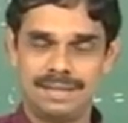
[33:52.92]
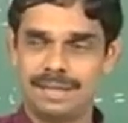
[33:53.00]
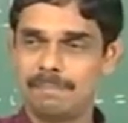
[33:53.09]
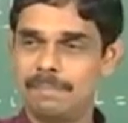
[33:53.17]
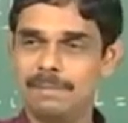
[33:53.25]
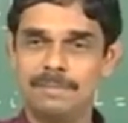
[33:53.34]

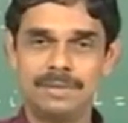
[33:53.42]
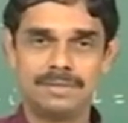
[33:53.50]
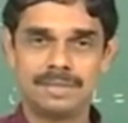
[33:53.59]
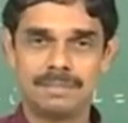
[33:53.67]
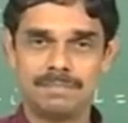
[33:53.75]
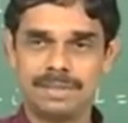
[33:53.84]
like
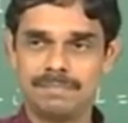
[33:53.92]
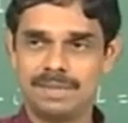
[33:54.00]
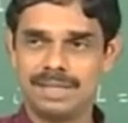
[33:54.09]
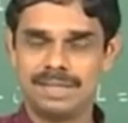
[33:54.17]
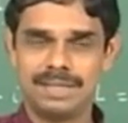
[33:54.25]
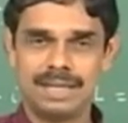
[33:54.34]
pebbles or something,
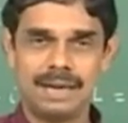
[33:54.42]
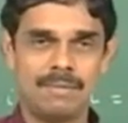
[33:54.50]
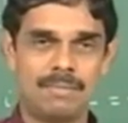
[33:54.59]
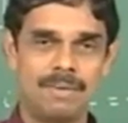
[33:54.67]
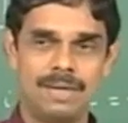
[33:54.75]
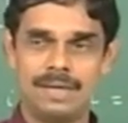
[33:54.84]
but they
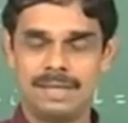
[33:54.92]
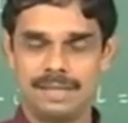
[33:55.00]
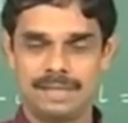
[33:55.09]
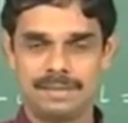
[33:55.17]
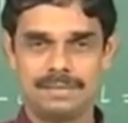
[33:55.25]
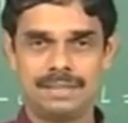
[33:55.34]
have
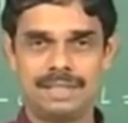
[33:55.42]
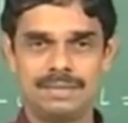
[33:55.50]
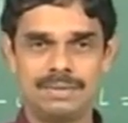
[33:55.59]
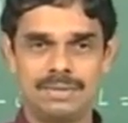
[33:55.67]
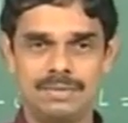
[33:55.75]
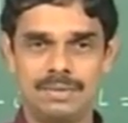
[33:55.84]
uh,
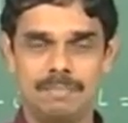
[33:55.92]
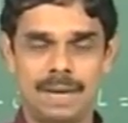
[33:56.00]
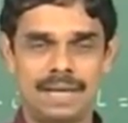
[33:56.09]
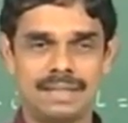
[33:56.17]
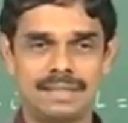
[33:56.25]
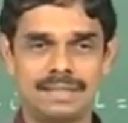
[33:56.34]
the good
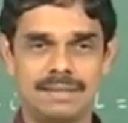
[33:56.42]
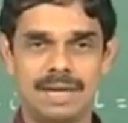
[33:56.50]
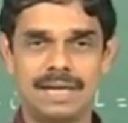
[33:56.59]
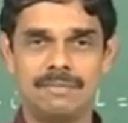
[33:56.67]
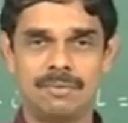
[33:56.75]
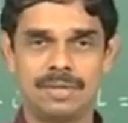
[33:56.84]
packings have
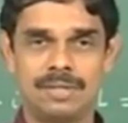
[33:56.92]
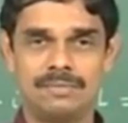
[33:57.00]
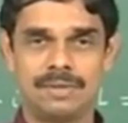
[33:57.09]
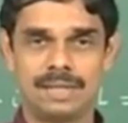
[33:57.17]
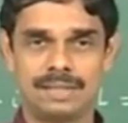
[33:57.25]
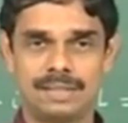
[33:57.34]
high void
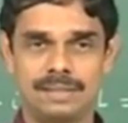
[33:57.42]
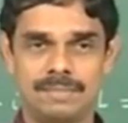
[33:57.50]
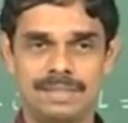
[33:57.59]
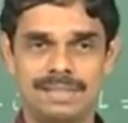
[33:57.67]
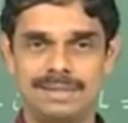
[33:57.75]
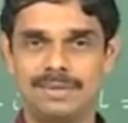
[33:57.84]
fraction, that
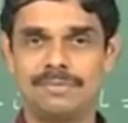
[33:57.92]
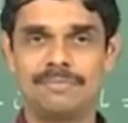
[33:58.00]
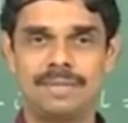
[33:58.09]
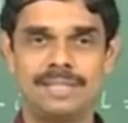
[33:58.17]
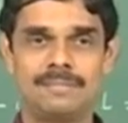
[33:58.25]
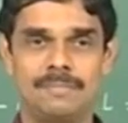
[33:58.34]
means a lot of
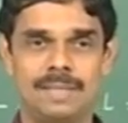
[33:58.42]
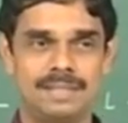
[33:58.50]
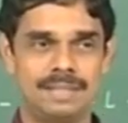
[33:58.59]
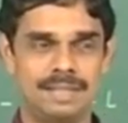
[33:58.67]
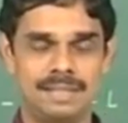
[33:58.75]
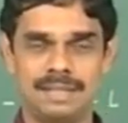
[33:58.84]
free
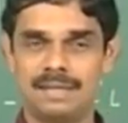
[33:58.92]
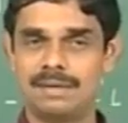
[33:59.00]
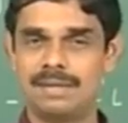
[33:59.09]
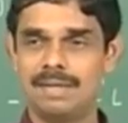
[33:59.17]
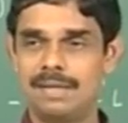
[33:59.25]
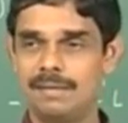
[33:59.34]
space, and they are
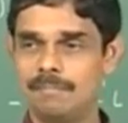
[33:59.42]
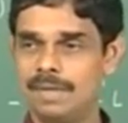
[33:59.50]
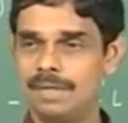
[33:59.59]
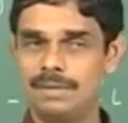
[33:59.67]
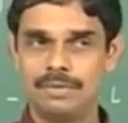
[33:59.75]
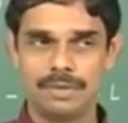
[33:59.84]

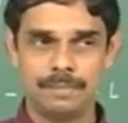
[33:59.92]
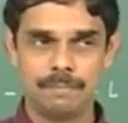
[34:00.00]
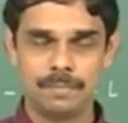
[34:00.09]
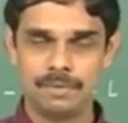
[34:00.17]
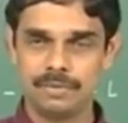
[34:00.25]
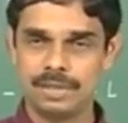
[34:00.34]
made to
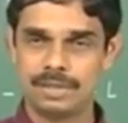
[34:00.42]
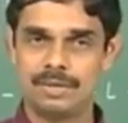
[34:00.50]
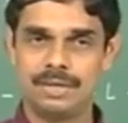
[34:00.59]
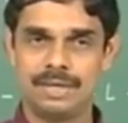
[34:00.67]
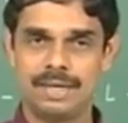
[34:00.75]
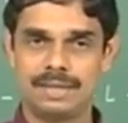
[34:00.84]
improve the
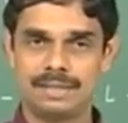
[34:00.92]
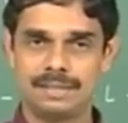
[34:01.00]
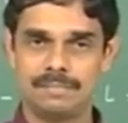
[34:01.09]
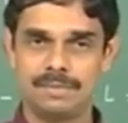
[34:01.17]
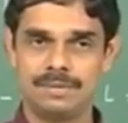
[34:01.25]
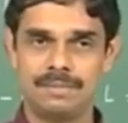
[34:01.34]
contact
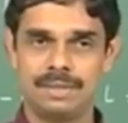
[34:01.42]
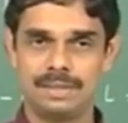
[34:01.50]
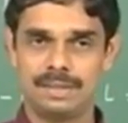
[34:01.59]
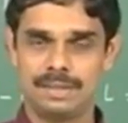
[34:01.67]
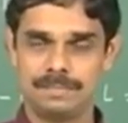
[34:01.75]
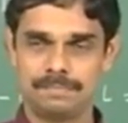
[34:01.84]

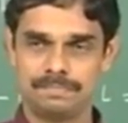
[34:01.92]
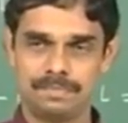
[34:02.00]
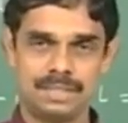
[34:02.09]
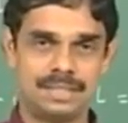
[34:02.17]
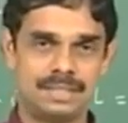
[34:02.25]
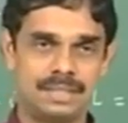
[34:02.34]
between um,
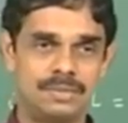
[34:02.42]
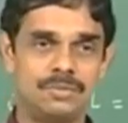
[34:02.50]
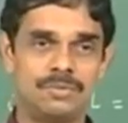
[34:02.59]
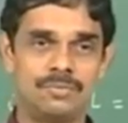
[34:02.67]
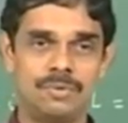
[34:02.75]
let us say two